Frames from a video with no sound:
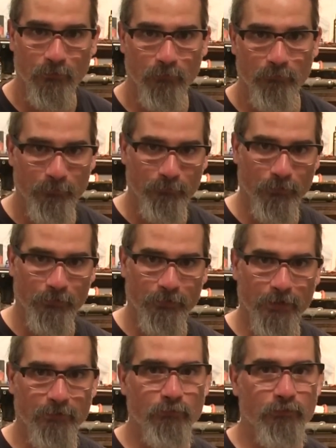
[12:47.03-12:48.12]
or broke
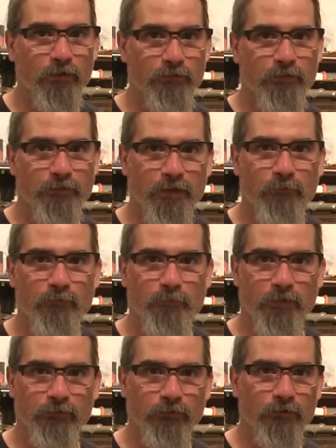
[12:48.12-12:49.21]
down, it was also the time when
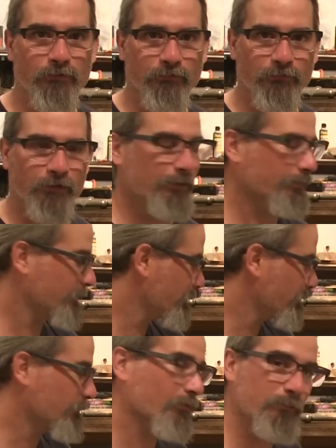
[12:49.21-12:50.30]
my starter stuck and did a
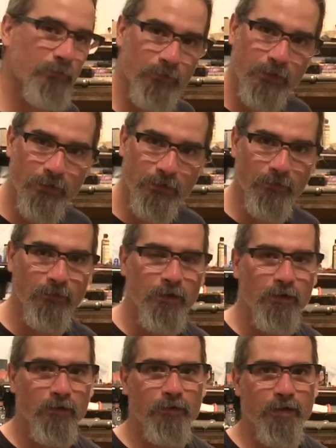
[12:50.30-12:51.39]
number on my ring gear.
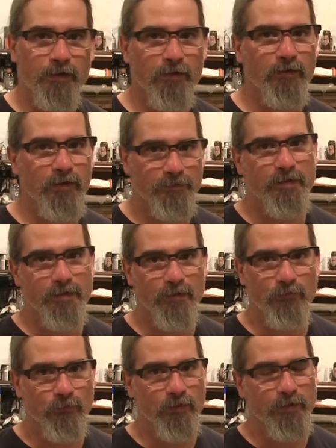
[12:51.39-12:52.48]
Okay, now I got that
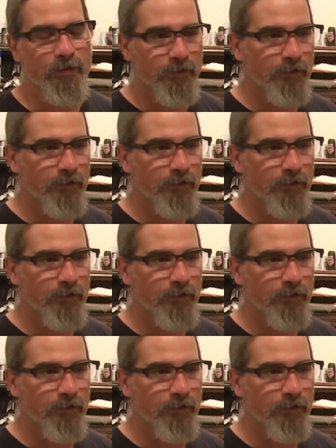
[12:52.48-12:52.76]
out of the way.